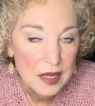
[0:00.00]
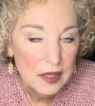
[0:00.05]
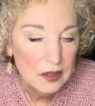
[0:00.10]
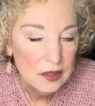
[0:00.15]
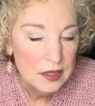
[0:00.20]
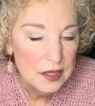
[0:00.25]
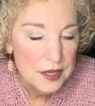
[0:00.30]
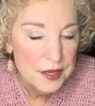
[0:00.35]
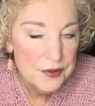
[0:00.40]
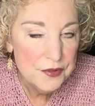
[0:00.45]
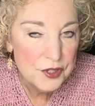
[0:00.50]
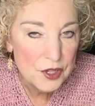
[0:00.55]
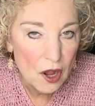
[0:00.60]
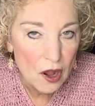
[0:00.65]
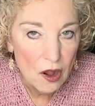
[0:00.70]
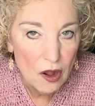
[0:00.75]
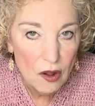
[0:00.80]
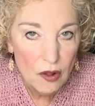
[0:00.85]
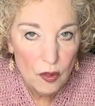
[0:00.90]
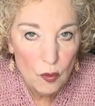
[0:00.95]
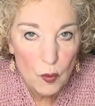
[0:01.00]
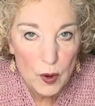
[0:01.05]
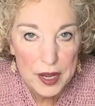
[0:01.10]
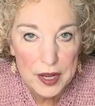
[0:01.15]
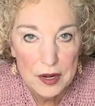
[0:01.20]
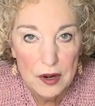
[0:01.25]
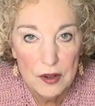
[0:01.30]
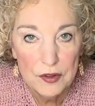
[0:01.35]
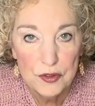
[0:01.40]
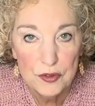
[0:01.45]
lives all the way
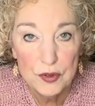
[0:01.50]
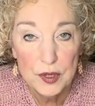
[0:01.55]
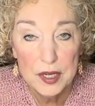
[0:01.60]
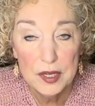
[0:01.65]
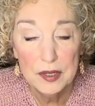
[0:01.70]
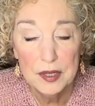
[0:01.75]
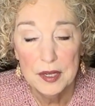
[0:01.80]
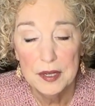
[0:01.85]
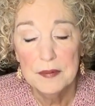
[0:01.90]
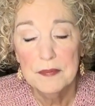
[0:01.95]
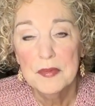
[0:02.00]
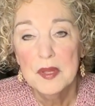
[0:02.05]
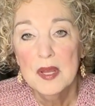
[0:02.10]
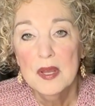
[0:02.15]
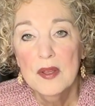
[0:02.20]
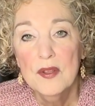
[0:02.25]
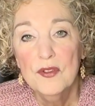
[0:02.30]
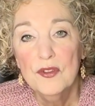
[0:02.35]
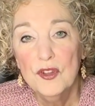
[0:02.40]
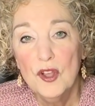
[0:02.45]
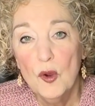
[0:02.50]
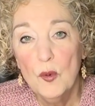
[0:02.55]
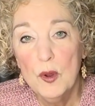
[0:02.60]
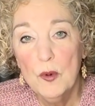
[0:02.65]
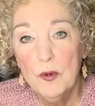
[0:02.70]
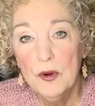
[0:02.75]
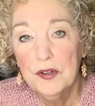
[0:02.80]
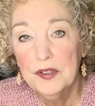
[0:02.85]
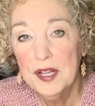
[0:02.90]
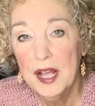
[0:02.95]
in Australia. So
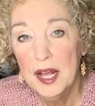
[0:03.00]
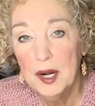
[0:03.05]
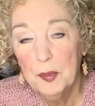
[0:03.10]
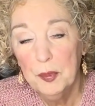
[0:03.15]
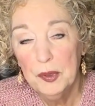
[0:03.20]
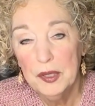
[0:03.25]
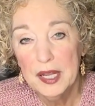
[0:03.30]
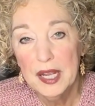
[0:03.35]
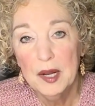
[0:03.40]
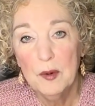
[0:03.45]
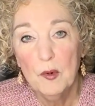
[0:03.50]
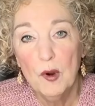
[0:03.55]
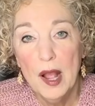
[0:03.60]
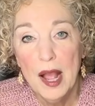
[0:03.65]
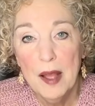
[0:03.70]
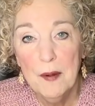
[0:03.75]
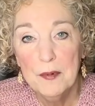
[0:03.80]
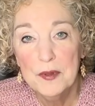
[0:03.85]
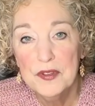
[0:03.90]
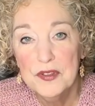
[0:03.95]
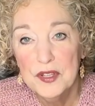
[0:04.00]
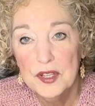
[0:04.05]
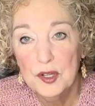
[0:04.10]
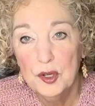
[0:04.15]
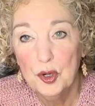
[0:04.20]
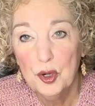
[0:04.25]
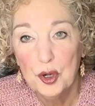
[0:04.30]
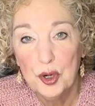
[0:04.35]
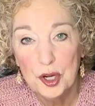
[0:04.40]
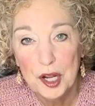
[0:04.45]
we worked out a plan where I would
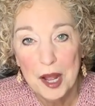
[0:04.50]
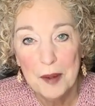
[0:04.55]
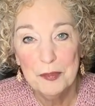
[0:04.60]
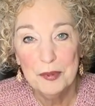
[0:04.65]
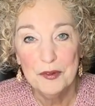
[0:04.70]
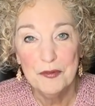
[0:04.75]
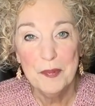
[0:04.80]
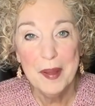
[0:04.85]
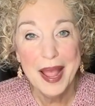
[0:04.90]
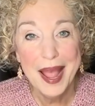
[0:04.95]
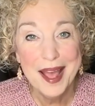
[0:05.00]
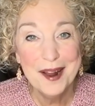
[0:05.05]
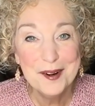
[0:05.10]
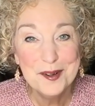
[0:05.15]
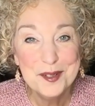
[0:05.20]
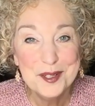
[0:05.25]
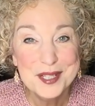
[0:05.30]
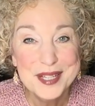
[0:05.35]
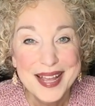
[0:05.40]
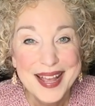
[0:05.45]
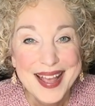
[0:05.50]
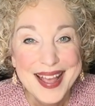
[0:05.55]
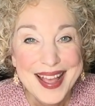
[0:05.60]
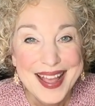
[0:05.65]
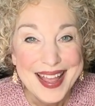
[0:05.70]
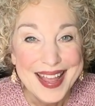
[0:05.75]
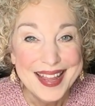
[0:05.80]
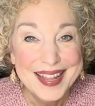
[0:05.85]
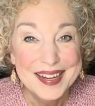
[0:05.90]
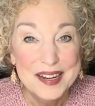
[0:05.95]
send her a couple of patterns
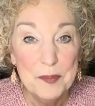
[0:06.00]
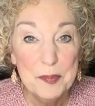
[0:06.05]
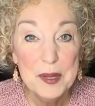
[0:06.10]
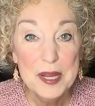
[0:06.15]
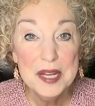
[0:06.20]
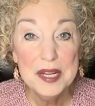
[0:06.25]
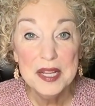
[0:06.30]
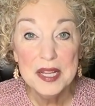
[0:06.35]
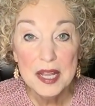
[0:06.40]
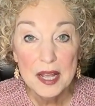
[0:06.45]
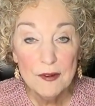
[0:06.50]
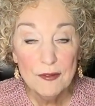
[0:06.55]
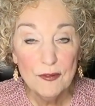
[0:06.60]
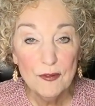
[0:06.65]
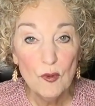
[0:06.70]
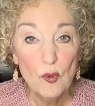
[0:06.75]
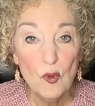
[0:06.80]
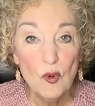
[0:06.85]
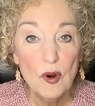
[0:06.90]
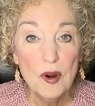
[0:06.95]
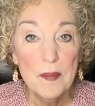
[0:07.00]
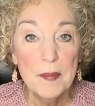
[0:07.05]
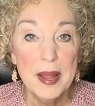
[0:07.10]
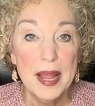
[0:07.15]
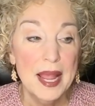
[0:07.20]
in a PDF form,